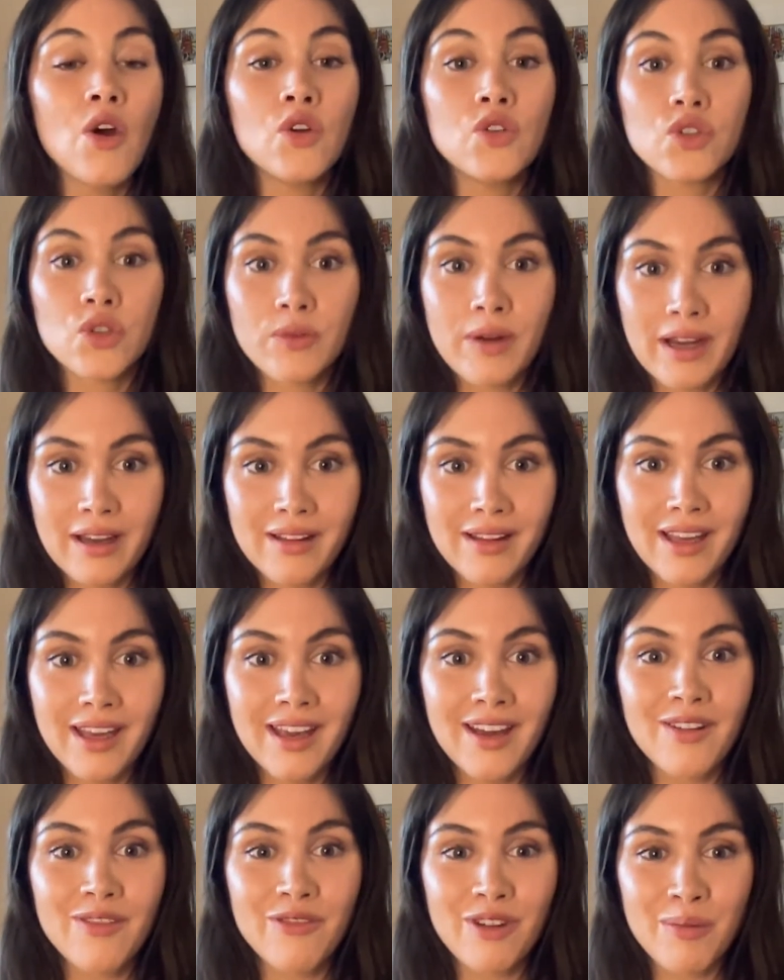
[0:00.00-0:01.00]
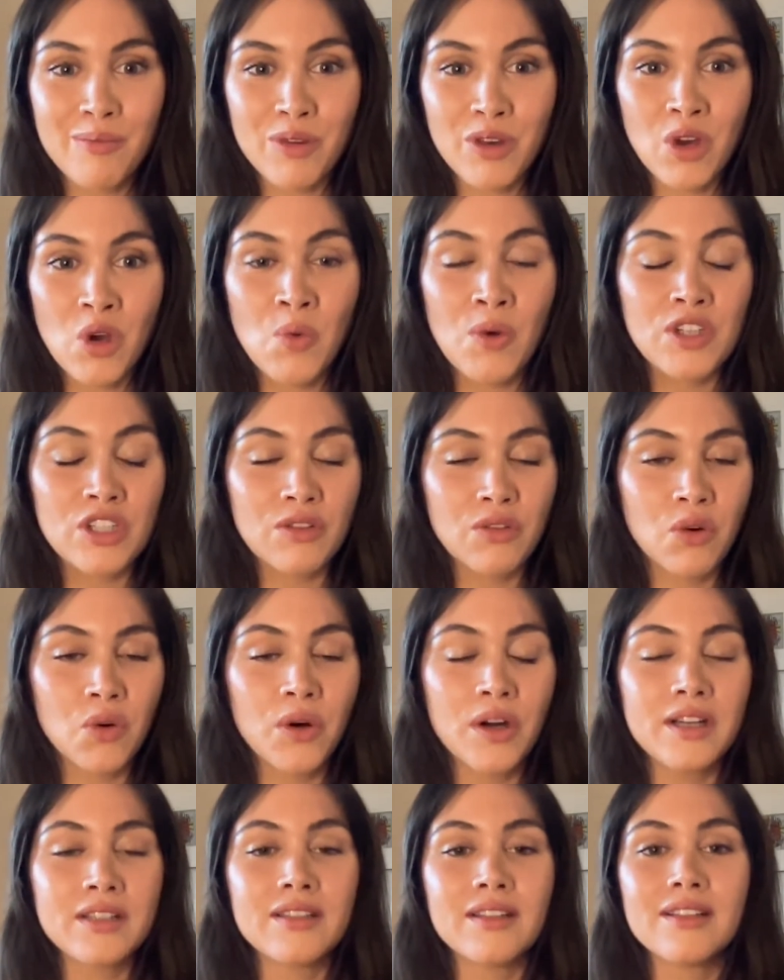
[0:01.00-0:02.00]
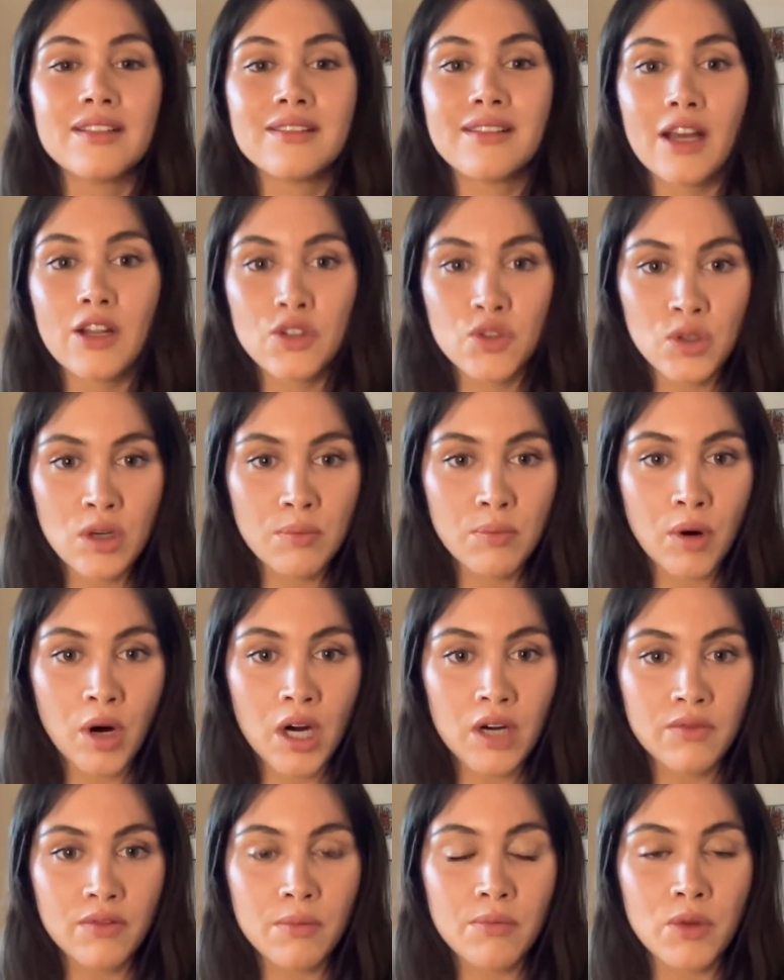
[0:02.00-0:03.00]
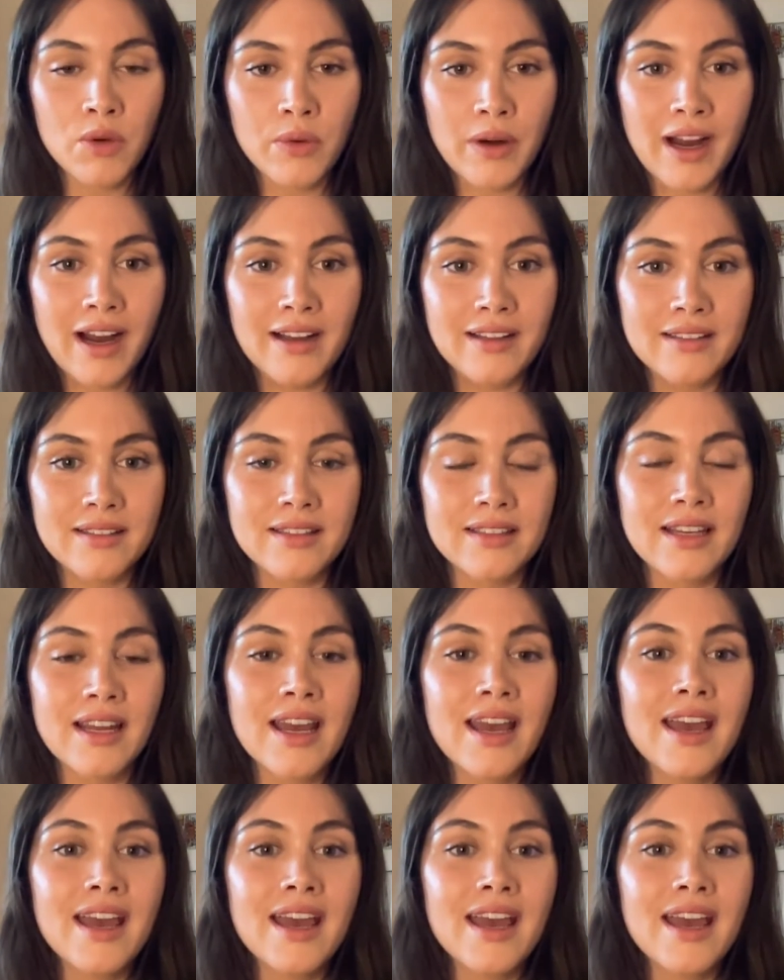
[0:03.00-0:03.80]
directly from you, which of course sets you apart from the rest.